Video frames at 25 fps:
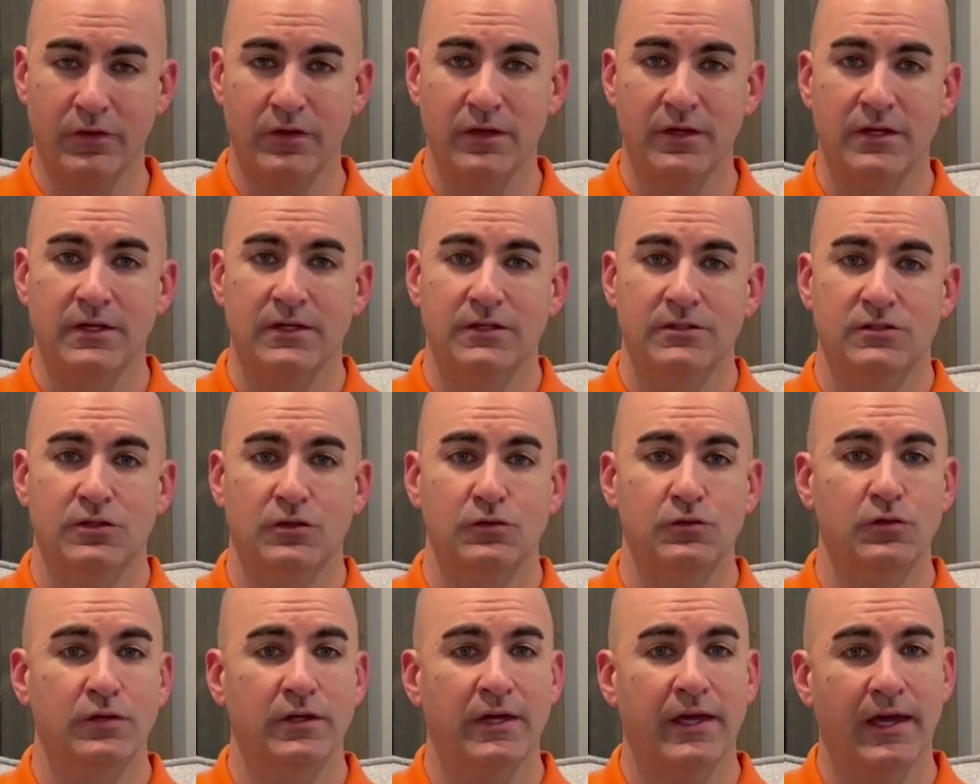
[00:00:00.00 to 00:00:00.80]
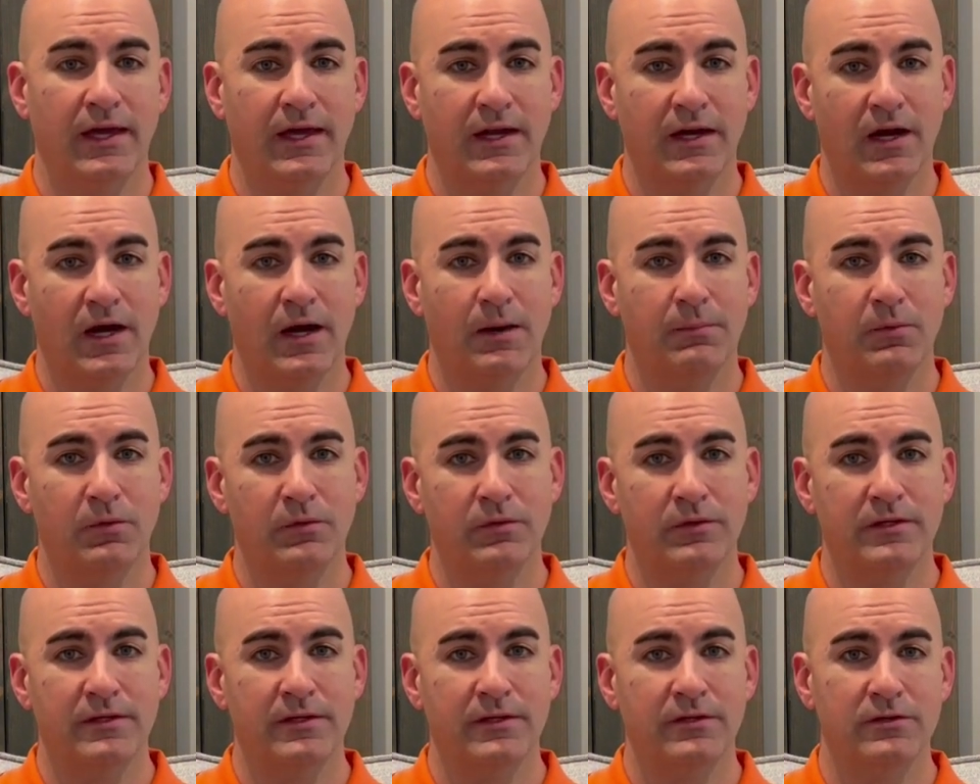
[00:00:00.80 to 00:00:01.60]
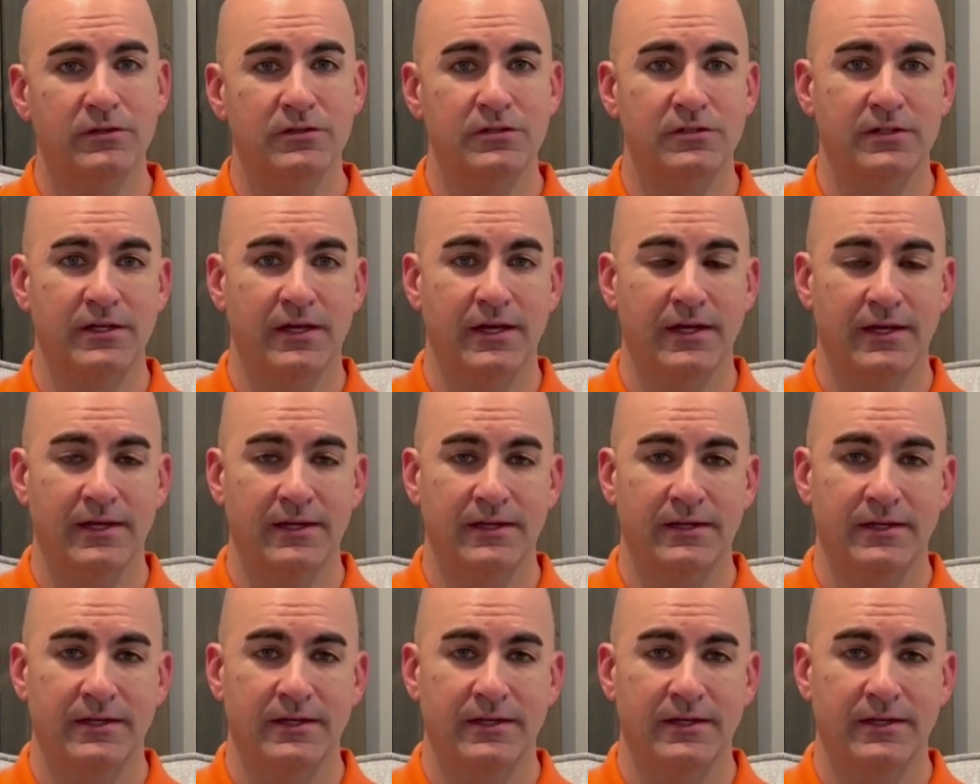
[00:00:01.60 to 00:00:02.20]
So you can hop on the interstate